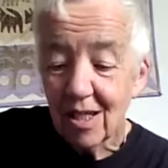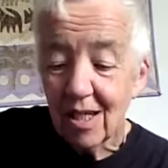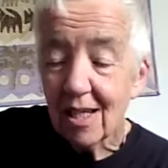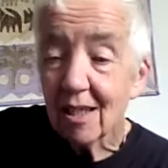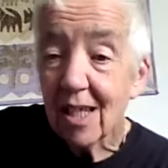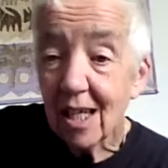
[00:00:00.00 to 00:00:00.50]

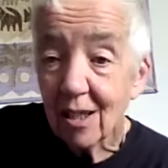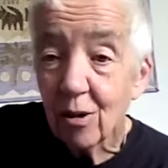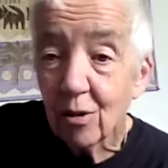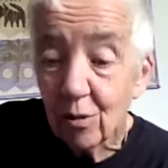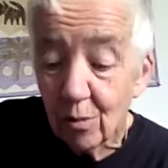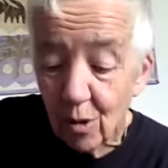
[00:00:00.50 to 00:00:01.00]
it'll get
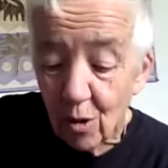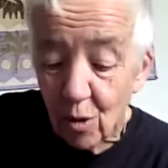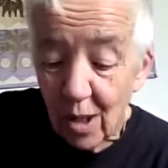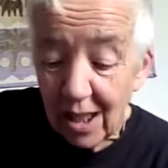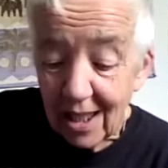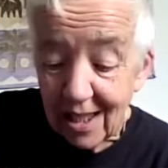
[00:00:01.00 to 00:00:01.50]
cool more
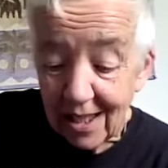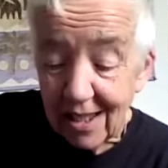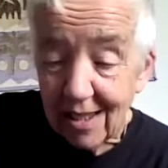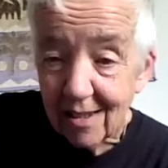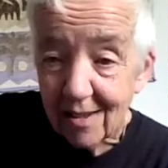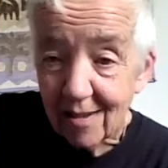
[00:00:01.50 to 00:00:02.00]
quickly.